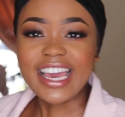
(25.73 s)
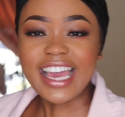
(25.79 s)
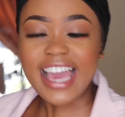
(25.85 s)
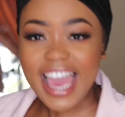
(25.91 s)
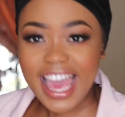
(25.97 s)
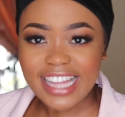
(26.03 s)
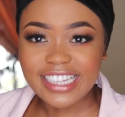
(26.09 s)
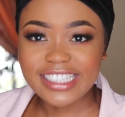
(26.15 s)

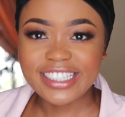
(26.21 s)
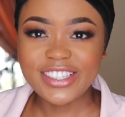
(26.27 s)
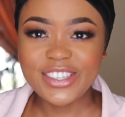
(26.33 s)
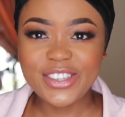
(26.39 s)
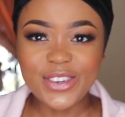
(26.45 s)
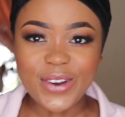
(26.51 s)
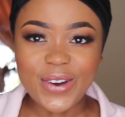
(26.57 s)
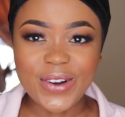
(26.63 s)
And
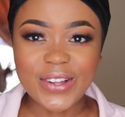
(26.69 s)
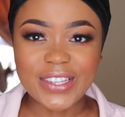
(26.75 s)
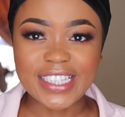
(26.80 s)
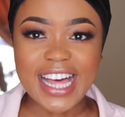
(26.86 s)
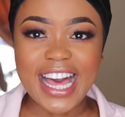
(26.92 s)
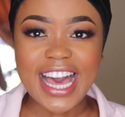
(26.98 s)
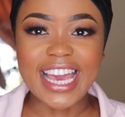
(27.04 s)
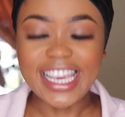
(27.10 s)

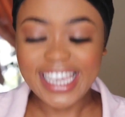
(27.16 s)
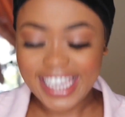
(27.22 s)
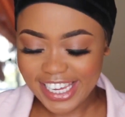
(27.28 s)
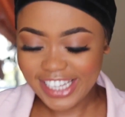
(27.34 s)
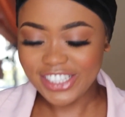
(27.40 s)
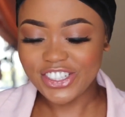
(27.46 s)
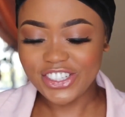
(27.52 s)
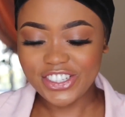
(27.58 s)
y'all, I
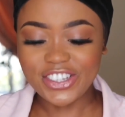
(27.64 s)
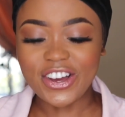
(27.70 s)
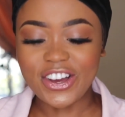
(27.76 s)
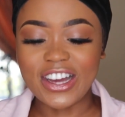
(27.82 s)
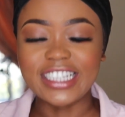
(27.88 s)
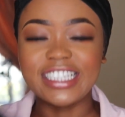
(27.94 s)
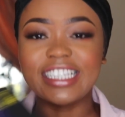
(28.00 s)
kid you not,